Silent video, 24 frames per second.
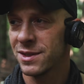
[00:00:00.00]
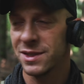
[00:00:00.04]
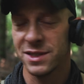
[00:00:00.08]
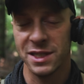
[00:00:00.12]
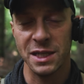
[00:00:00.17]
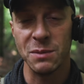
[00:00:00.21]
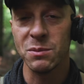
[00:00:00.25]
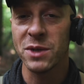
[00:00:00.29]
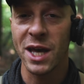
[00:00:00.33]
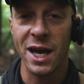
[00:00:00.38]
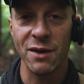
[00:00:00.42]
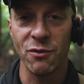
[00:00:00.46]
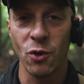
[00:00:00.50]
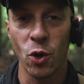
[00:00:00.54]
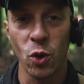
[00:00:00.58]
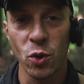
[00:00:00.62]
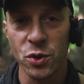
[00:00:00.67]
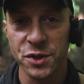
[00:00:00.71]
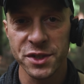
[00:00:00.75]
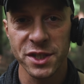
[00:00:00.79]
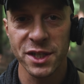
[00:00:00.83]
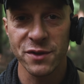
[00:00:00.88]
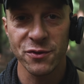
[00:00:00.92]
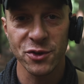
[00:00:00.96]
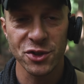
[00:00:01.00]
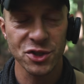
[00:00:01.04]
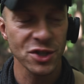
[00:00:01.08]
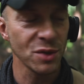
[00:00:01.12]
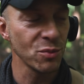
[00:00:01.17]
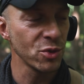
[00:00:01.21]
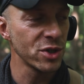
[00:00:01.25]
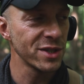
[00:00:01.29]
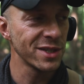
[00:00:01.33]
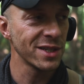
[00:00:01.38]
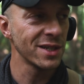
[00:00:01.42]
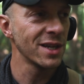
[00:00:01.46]
seemed to have holes in it for
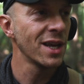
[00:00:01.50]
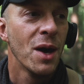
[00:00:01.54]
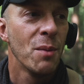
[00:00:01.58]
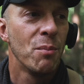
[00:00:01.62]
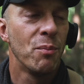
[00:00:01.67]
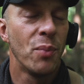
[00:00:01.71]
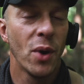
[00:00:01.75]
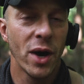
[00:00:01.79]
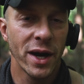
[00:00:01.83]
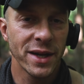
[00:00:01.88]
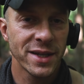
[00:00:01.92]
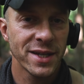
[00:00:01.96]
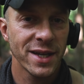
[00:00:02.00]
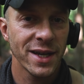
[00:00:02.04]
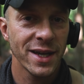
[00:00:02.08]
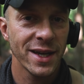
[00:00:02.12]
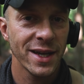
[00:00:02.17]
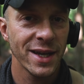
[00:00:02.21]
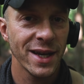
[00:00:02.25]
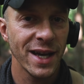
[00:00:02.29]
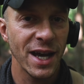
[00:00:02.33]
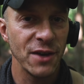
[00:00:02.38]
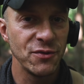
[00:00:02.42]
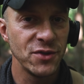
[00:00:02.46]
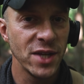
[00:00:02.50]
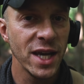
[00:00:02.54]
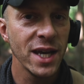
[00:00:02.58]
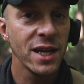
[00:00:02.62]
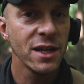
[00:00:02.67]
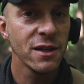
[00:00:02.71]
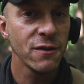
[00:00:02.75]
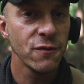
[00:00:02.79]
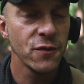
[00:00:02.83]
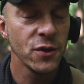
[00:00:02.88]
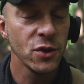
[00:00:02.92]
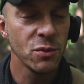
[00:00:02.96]
some reason. But I've
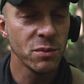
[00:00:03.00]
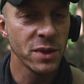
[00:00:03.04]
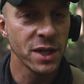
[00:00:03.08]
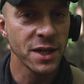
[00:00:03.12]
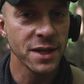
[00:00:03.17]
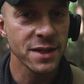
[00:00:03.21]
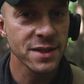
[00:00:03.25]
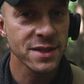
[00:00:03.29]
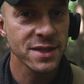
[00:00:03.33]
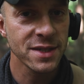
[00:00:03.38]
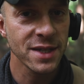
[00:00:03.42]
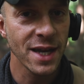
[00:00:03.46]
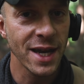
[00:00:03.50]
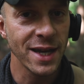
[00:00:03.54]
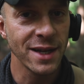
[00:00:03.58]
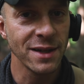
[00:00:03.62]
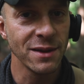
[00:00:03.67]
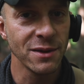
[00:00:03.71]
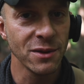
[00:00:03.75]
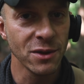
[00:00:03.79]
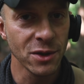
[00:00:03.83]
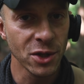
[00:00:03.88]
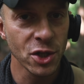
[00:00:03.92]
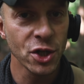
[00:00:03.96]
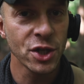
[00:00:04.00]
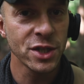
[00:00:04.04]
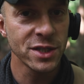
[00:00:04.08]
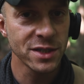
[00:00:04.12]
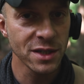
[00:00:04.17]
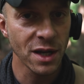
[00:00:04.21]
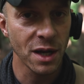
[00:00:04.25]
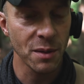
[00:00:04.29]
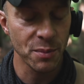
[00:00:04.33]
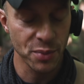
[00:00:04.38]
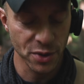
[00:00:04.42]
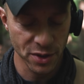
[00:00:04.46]
taken a few minutes and
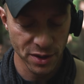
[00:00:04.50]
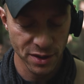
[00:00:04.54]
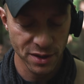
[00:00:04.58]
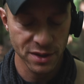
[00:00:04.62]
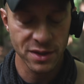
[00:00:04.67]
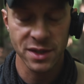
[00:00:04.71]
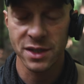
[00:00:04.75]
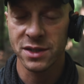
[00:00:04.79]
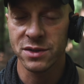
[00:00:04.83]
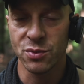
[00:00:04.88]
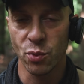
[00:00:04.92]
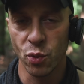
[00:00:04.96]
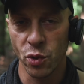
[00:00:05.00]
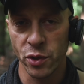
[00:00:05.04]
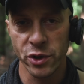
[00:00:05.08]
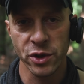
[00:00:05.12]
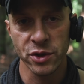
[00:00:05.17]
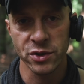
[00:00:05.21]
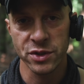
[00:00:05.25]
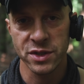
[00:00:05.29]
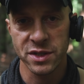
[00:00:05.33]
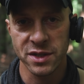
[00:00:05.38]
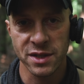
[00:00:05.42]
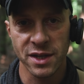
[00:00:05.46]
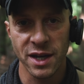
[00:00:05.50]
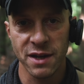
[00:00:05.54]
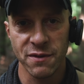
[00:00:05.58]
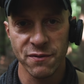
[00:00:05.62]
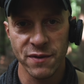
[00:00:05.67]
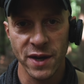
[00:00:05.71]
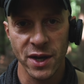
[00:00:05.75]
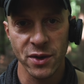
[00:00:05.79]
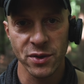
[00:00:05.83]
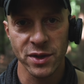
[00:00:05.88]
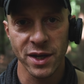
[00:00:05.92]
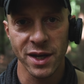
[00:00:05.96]
looked up these words that I
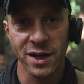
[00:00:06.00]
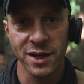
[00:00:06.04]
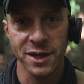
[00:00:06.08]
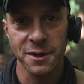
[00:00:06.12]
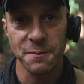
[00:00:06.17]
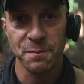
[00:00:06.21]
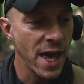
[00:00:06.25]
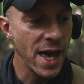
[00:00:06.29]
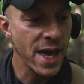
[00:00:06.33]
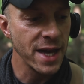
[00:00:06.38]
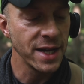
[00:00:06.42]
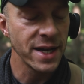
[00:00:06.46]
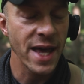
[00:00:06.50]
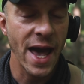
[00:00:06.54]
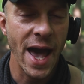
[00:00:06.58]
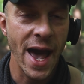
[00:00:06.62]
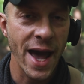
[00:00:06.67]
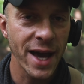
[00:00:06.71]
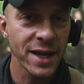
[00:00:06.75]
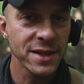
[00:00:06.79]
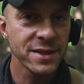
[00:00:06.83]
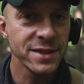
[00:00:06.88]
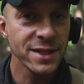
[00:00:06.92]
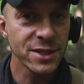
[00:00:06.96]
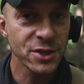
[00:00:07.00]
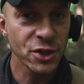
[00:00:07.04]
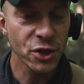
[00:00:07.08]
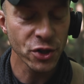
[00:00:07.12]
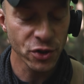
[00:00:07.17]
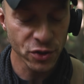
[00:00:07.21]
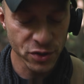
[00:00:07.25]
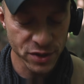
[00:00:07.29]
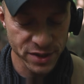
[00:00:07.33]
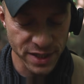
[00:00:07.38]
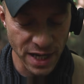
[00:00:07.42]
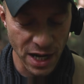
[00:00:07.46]
found on it. And as it
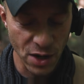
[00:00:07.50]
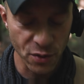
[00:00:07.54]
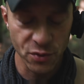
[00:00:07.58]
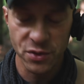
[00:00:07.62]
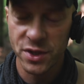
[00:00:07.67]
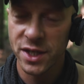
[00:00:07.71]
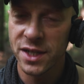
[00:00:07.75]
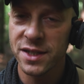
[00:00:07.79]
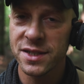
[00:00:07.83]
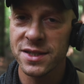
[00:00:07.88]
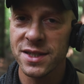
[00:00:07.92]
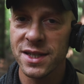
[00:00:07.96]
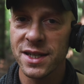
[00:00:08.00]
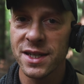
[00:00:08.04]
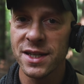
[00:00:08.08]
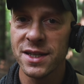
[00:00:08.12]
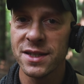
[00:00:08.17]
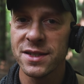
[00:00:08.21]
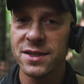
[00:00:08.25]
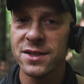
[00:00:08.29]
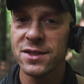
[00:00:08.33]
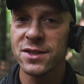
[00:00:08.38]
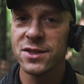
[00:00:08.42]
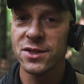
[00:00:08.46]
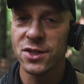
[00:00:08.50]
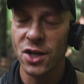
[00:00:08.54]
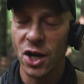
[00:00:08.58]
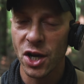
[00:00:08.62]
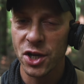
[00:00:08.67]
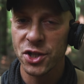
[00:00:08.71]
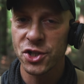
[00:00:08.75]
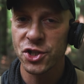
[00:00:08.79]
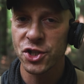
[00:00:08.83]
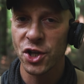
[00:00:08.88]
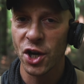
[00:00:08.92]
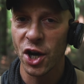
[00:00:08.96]
turns out, this is
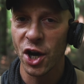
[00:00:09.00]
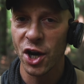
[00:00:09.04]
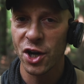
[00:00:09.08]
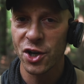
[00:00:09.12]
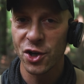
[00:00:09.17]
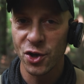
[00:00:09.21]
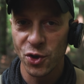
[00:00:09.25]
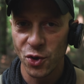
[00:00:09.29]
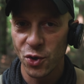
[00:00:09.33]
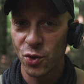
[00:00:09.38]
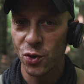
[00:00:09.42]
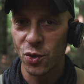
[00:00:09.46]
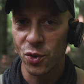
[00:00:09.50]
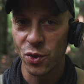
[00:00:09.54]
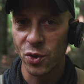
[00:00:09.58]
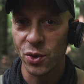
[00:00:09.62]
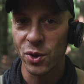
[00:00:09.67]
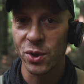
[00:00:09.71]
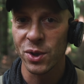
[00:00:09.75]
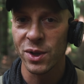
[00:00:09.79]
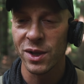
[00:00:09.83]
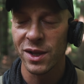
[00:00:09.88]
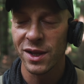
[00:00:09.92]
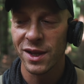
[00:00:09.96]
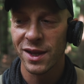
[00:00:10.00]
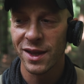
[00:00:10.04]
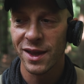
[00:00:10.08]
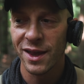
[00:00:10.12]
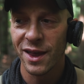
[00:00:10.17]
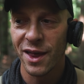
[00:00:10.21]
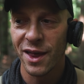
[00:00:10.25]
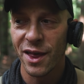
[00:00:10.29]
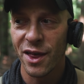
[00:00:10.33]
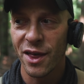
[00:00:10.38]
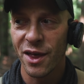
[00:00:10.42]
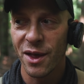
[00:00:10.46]
such a cool
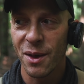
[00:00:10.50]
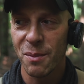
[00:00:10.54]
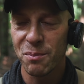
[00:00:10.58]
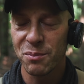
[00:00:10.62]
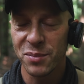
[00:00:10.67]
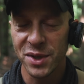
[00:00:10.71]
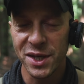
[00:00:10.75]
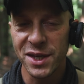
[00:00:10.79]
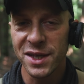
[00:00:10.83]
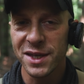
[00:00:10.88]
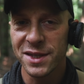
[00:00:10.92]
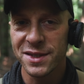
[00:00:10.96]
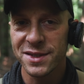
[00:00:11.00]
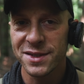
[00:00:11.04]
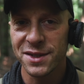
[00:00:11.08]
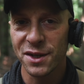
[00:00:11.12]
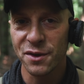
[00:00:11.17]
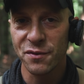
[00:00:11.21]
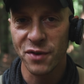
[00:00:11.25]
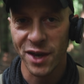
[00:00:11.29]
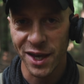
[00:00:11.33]
piece of